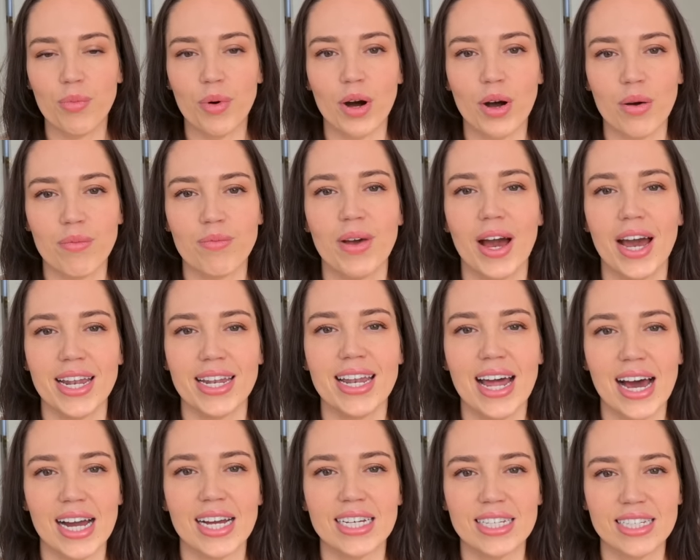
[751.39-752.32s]
but a
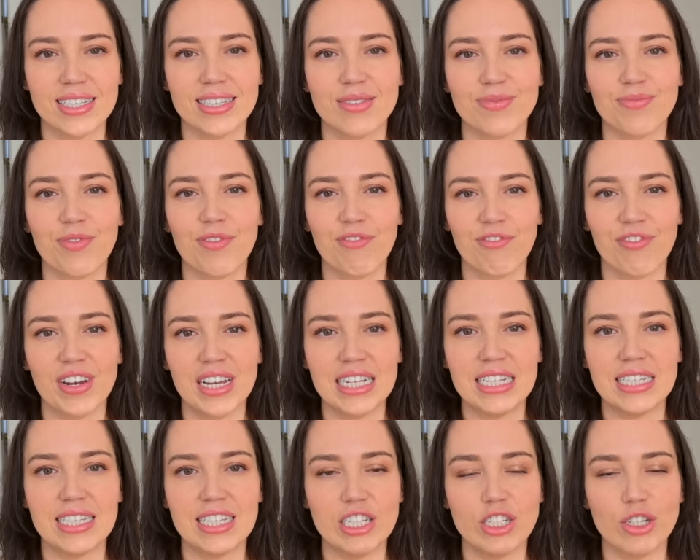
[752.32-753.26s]
nice
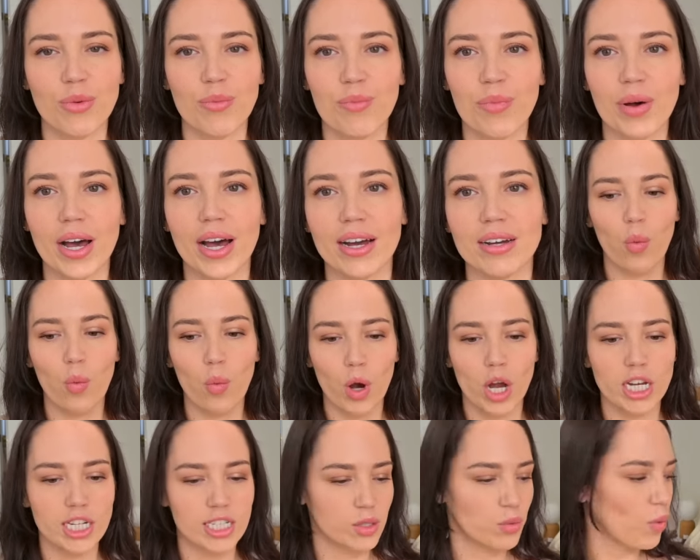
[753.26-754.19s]
fleecy jumper
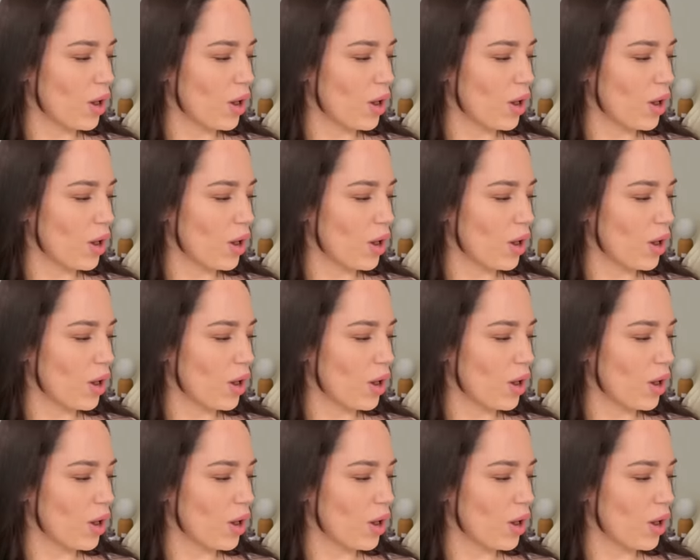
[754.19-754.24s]
works